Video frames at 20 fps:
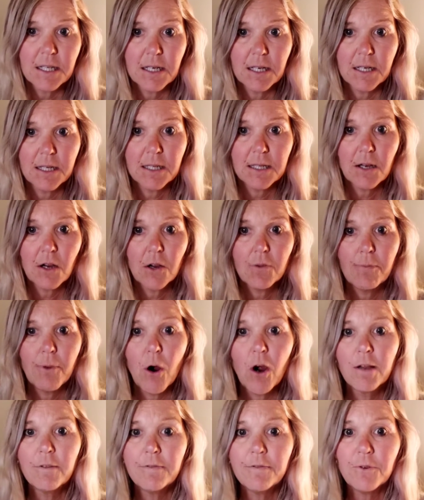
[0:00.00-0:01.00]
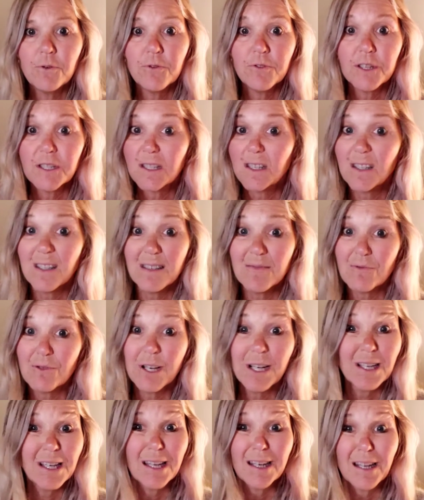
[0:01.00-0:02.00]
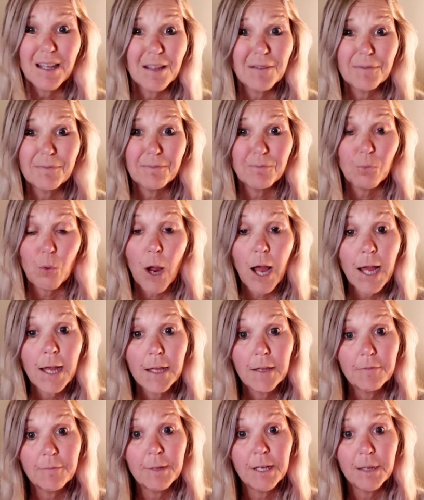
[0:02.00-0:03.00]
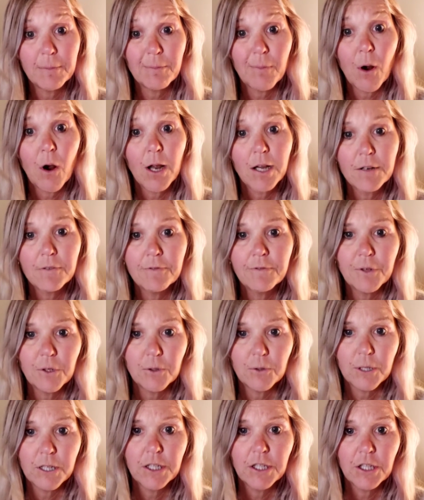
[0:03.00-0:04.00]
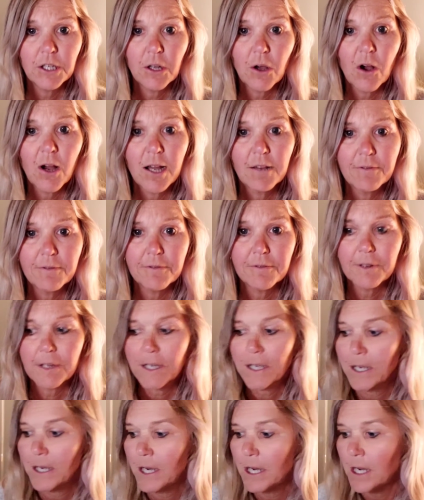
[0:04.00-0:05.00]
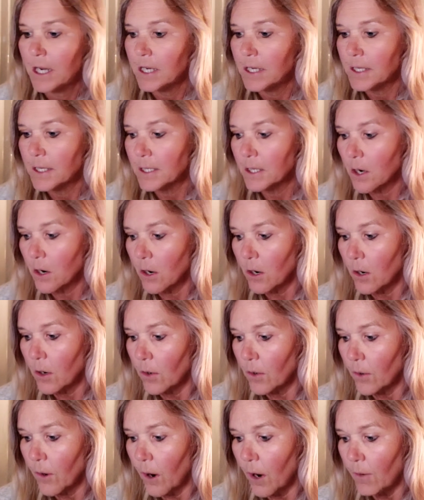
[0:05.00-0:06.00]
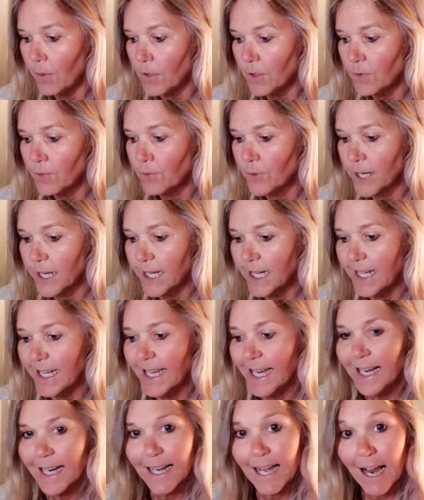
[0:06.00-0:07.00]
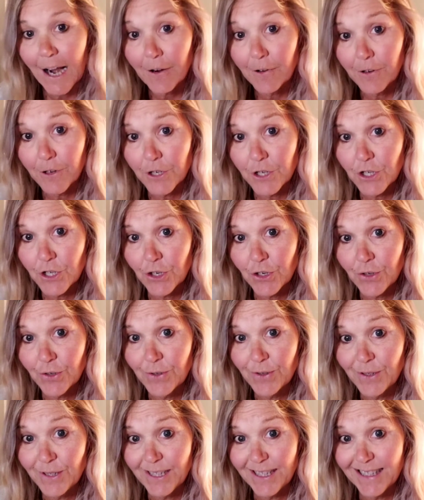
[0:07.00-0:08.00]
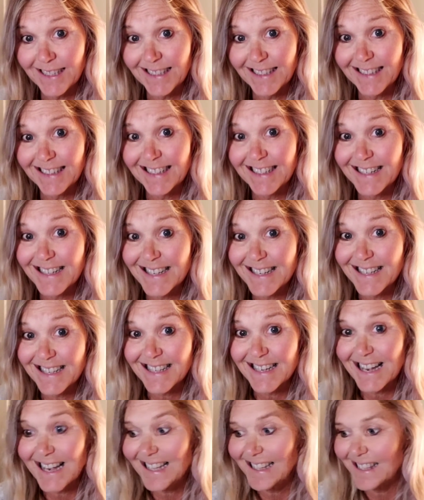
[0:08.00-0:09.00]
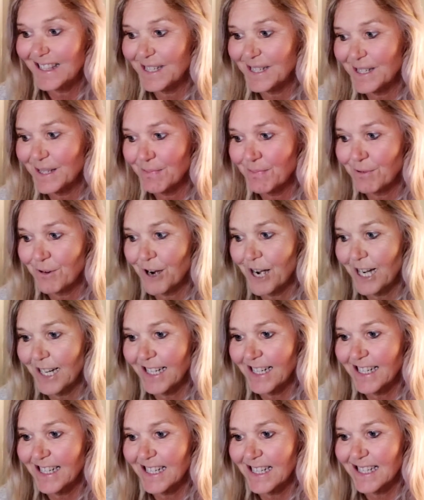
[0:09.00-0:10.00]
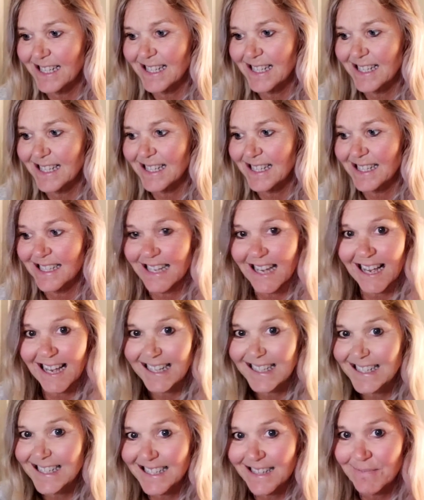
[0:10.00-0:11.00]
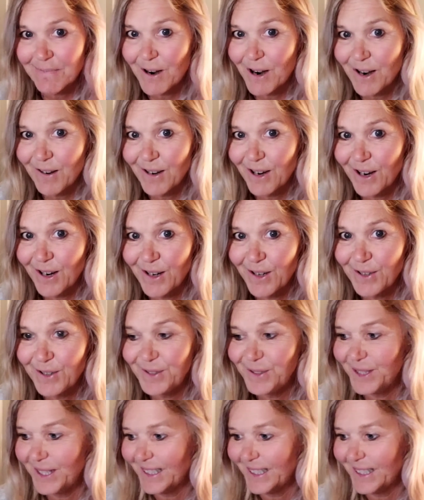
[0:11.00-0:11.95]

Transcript: So this is really another way of being mindful in your life. So I would really encourage you to start this practice, start tomorrow,